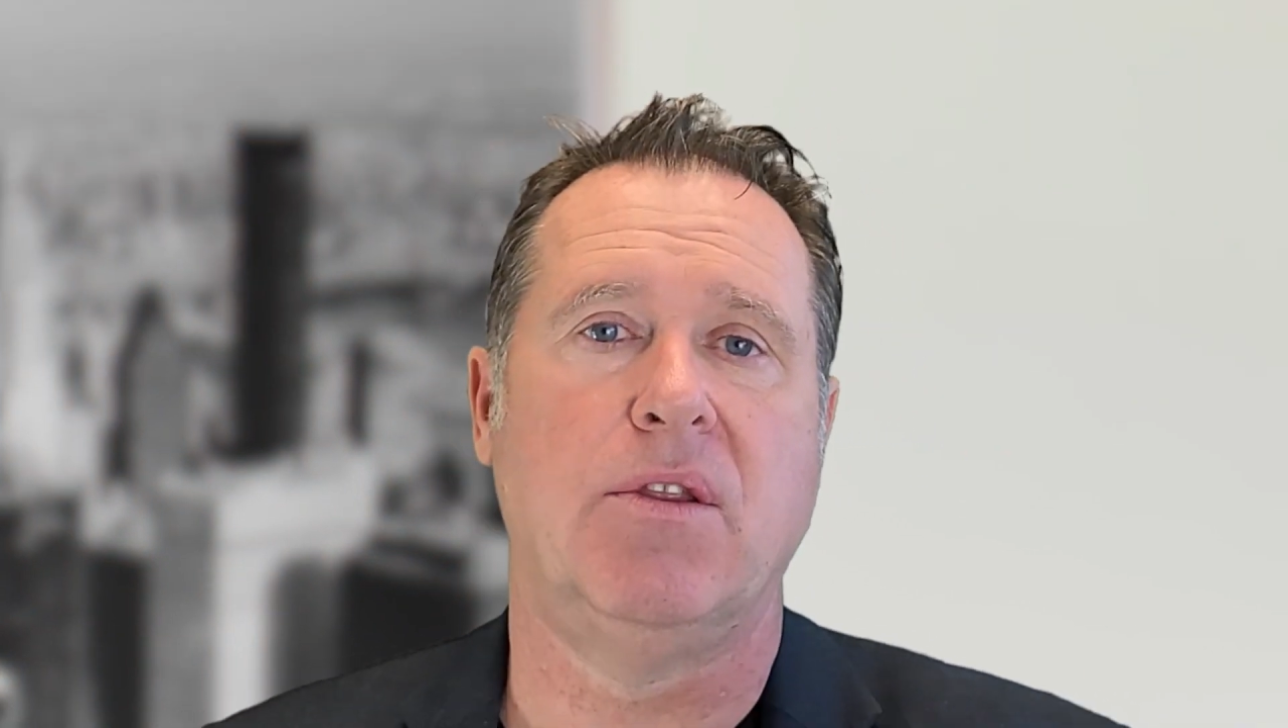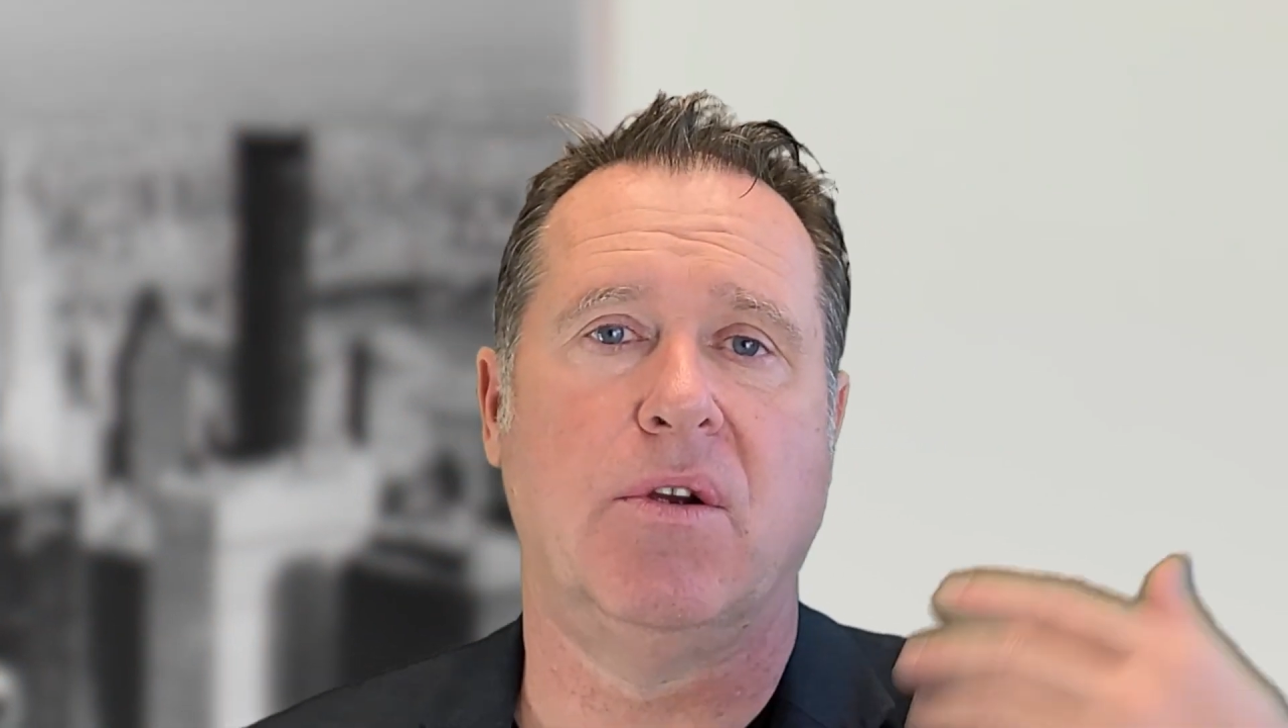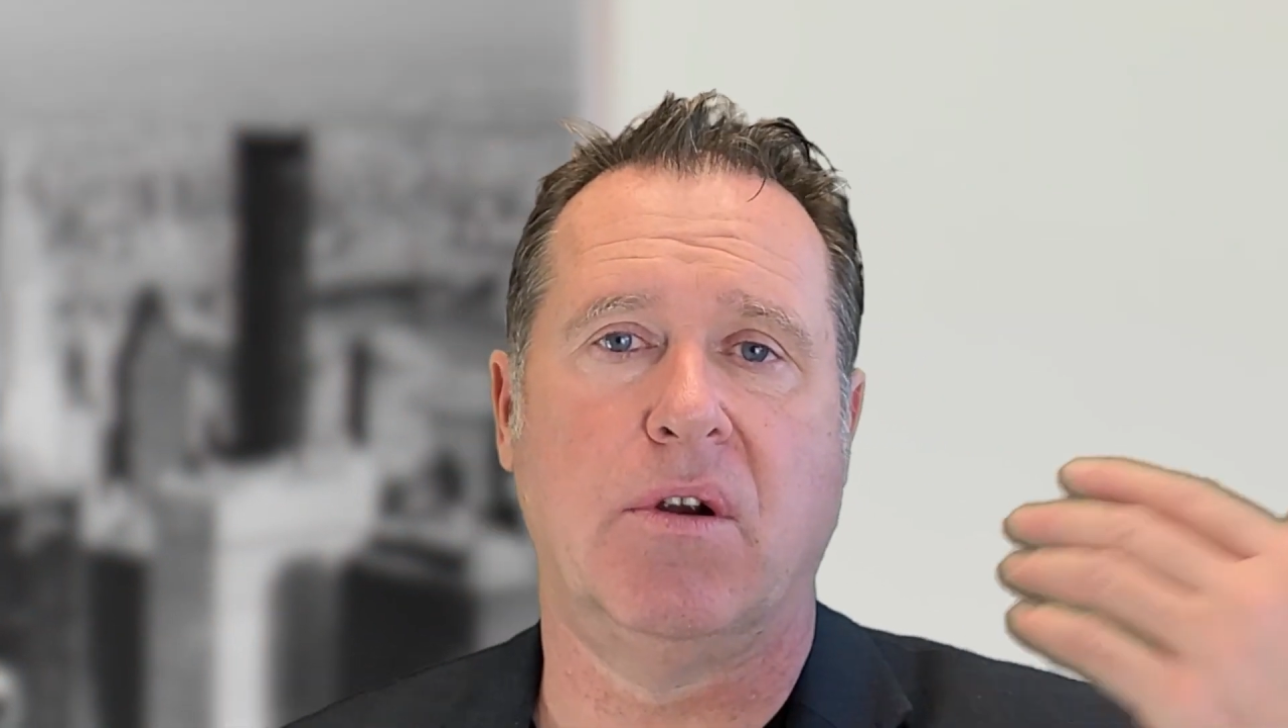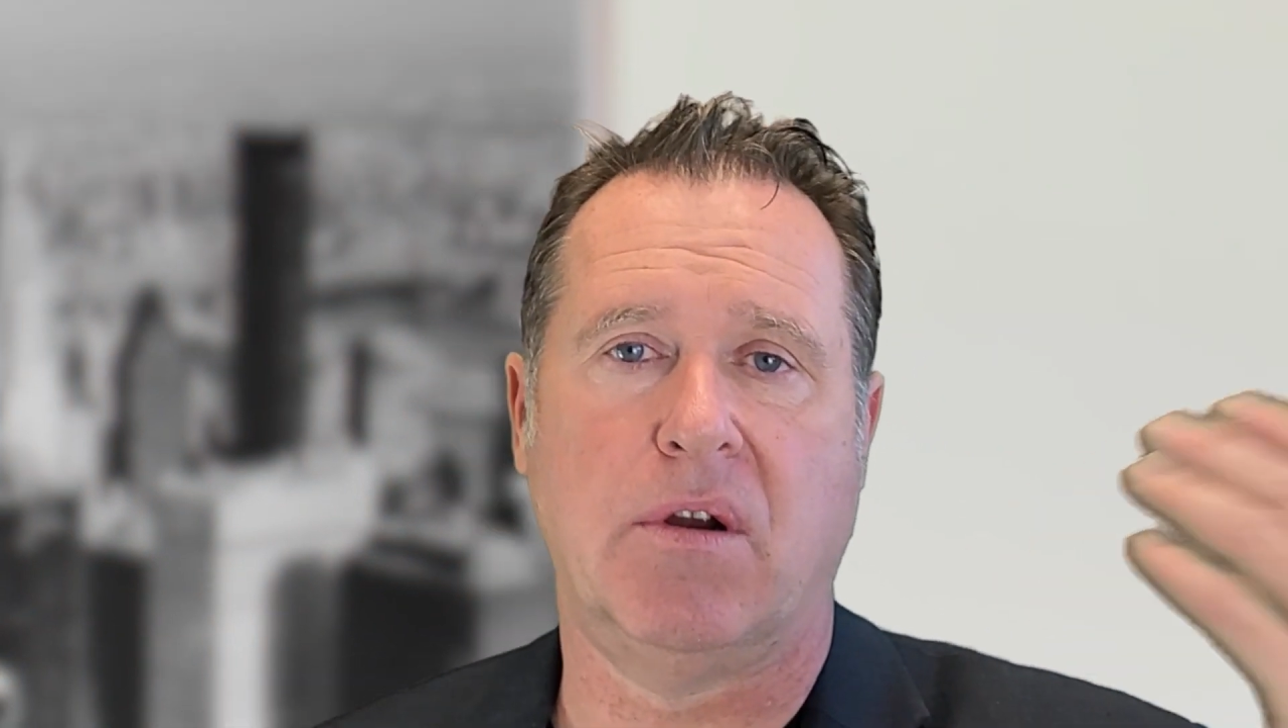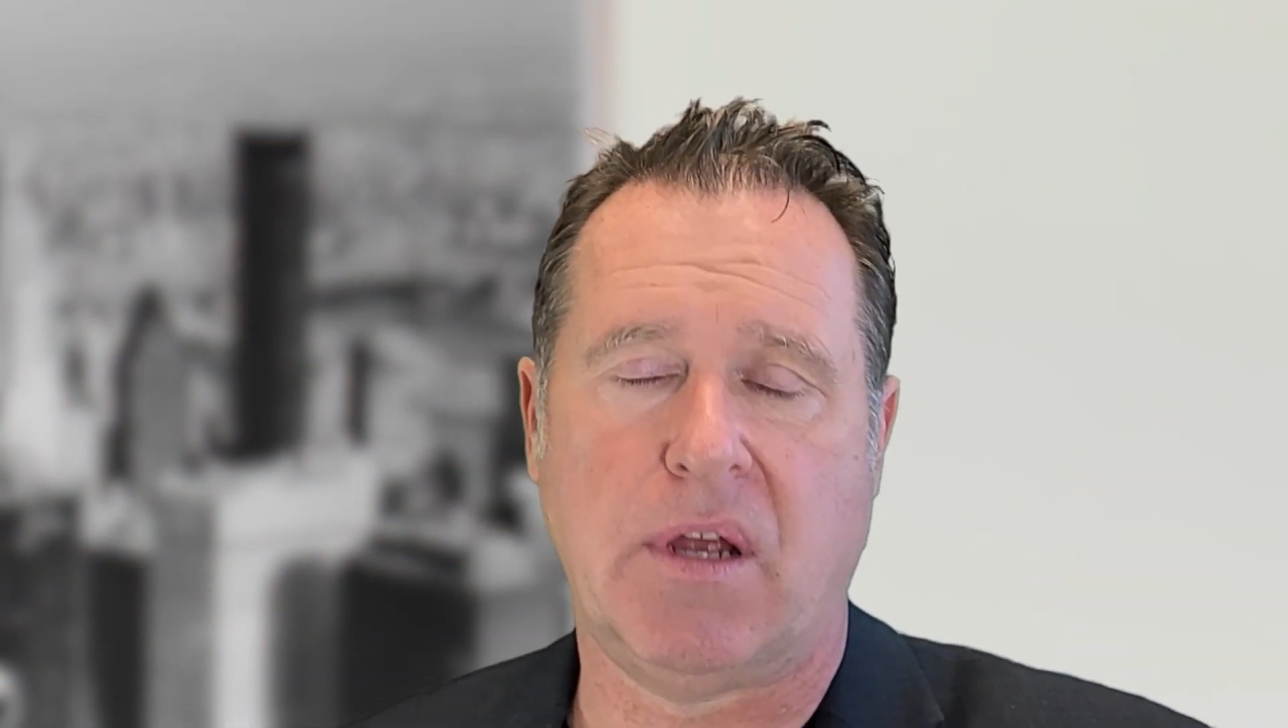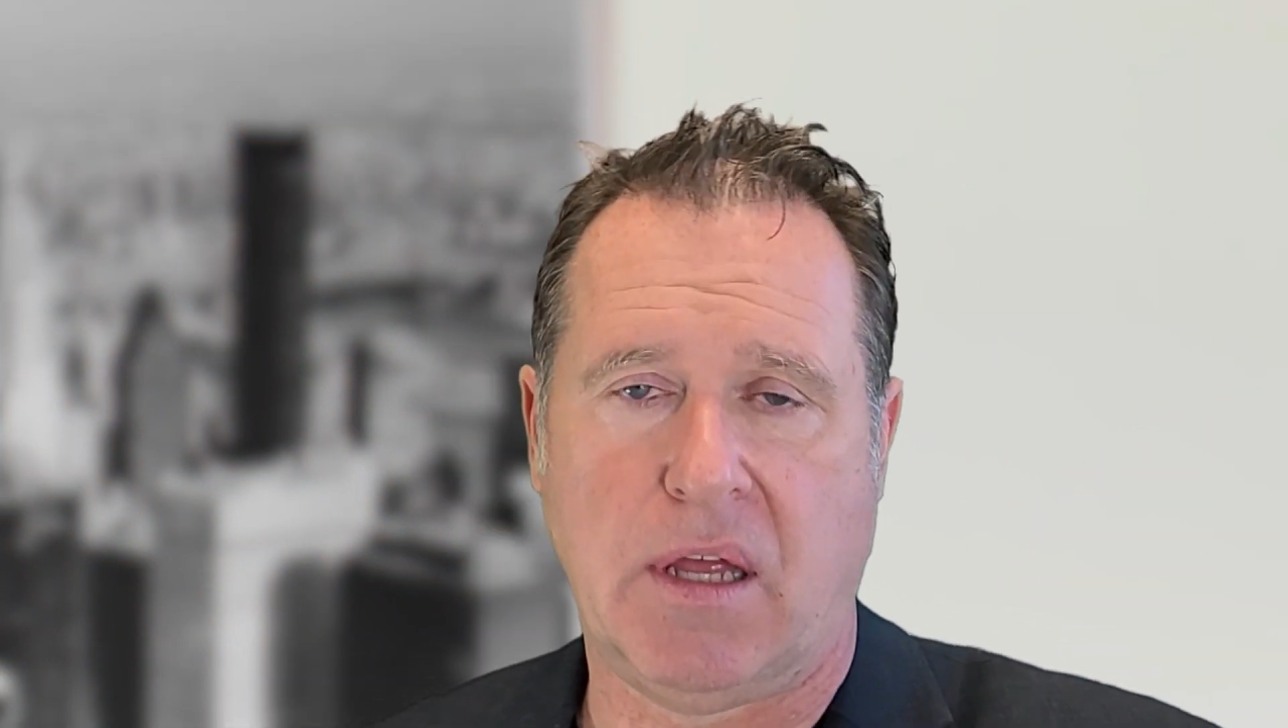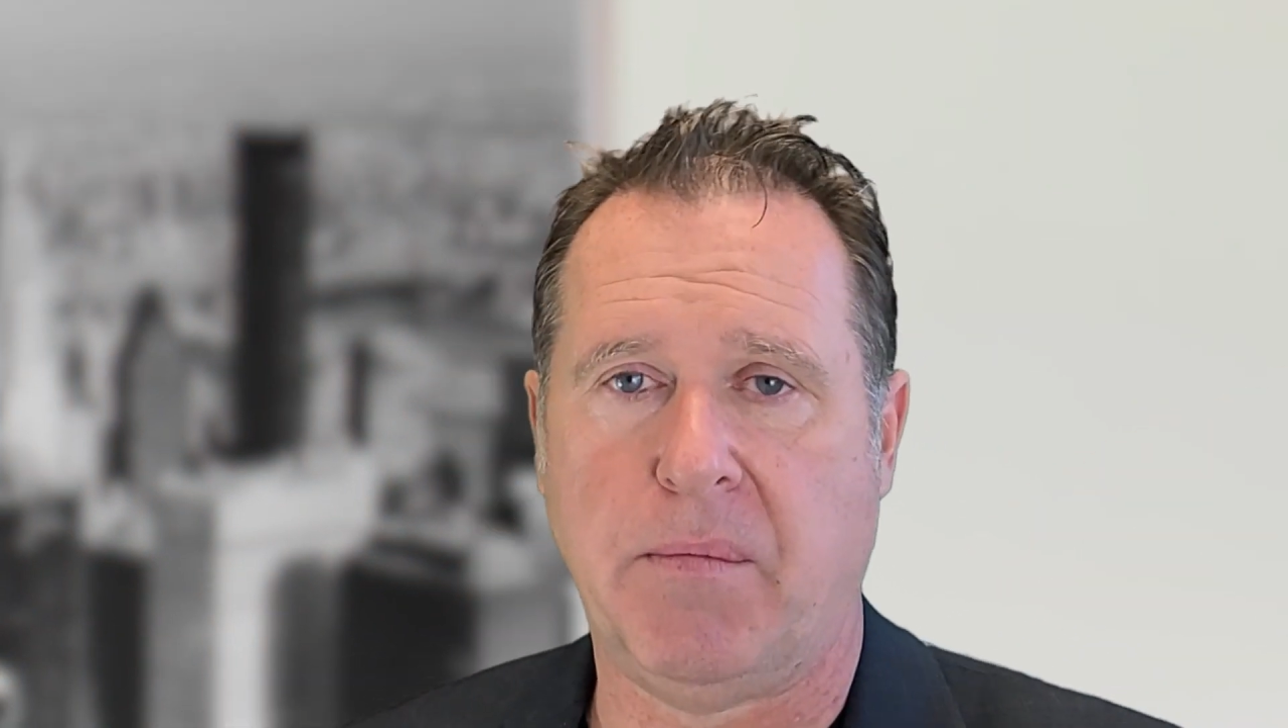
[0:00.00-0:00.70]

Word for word: their